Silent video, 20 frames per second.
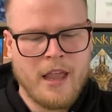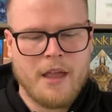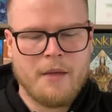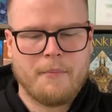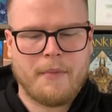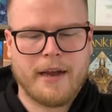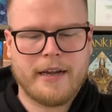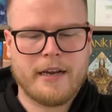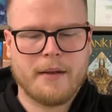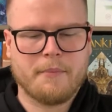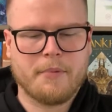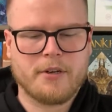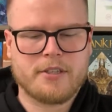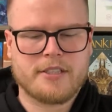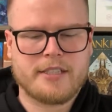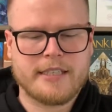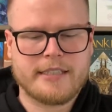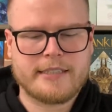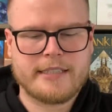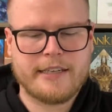My number
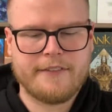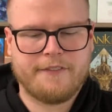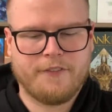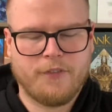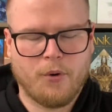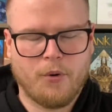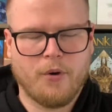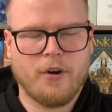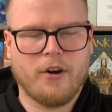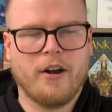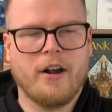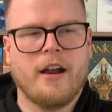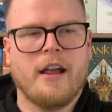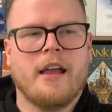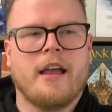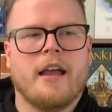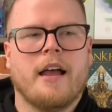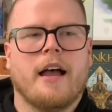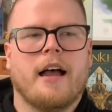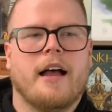64
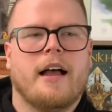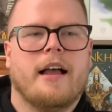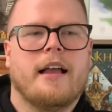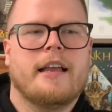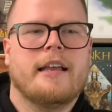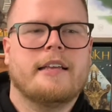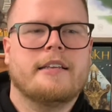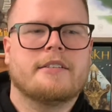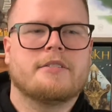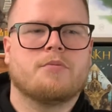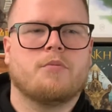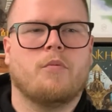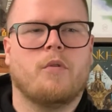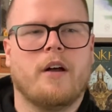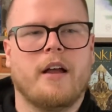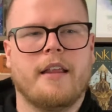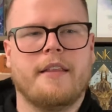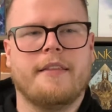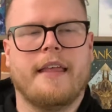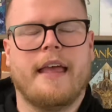is
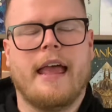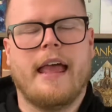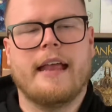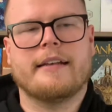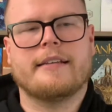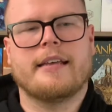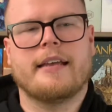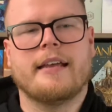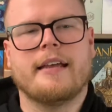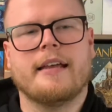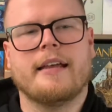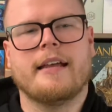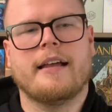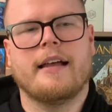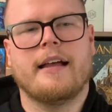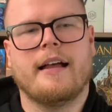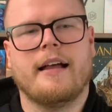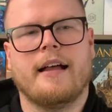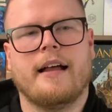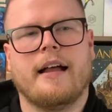one that
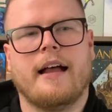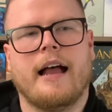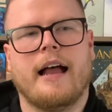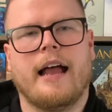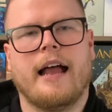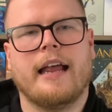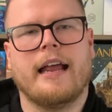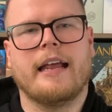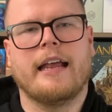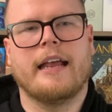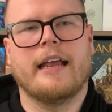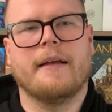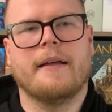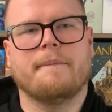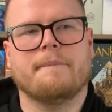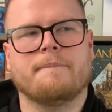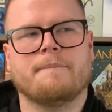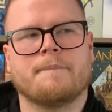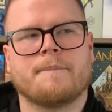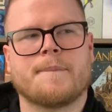
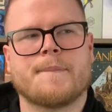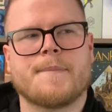the